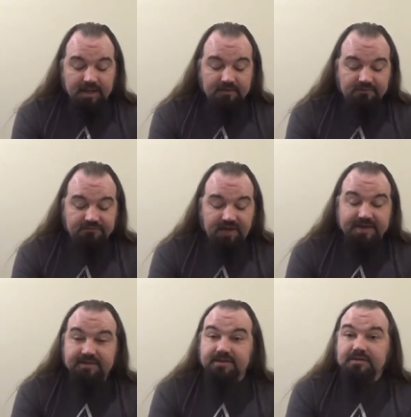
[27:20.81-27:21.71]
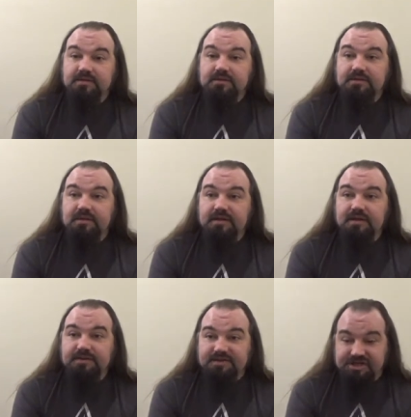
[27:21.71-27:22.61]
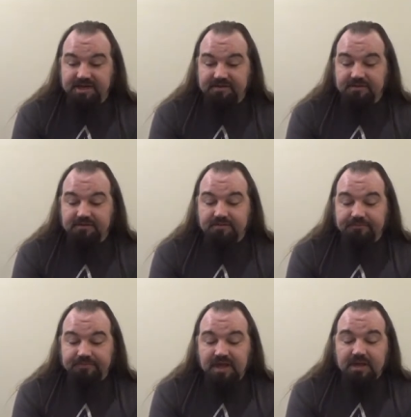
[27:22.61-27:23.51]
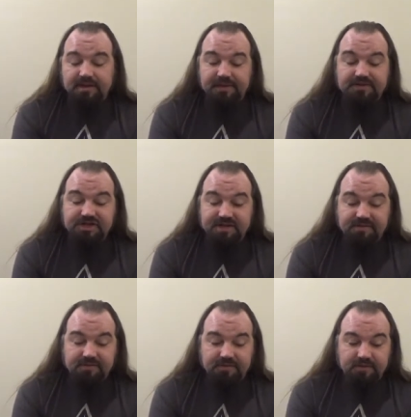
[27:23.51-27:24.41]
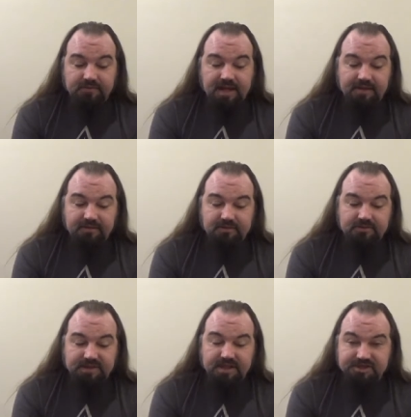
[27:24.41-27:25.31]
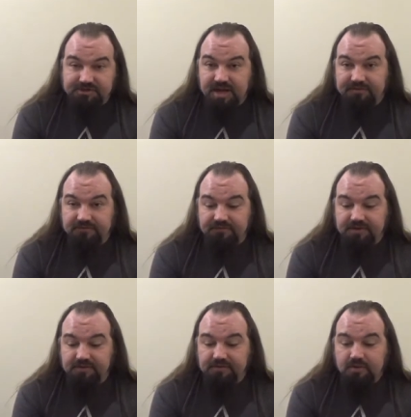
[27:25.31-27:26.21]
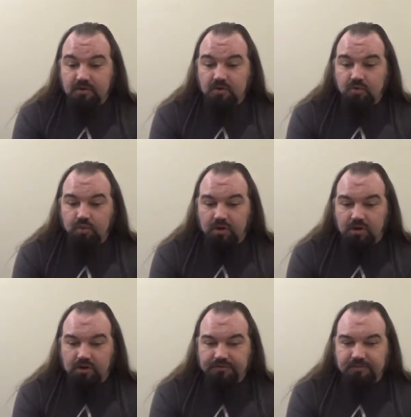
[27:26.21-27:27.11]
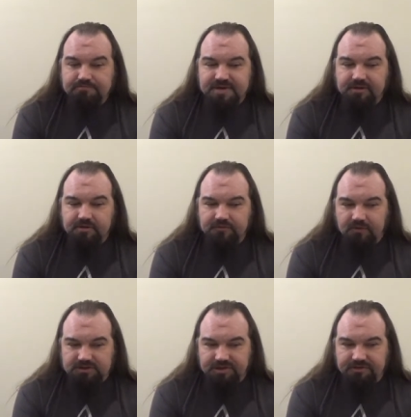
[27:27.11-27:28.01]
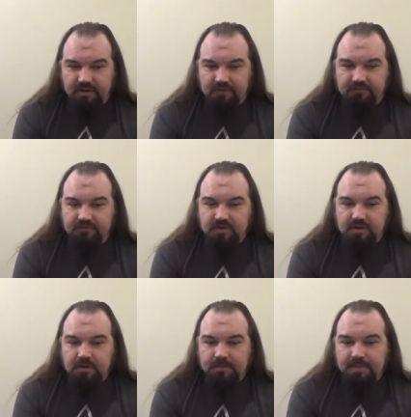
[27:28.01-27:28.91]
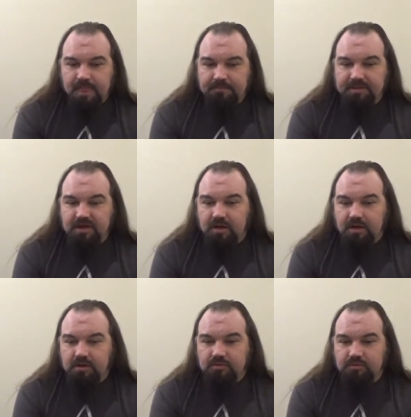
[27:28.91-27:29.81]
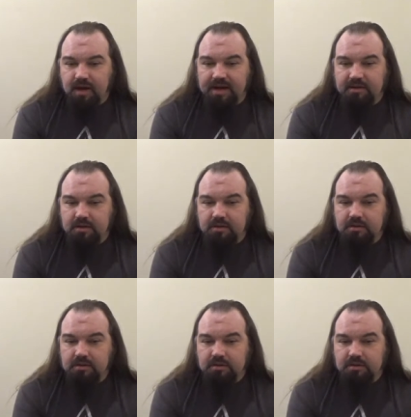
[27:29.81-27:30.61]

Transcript: And finally, the Chases. Now the Chases in the, gra in the T N G Gravity feeds were the Mirror versions of Picard, Riker,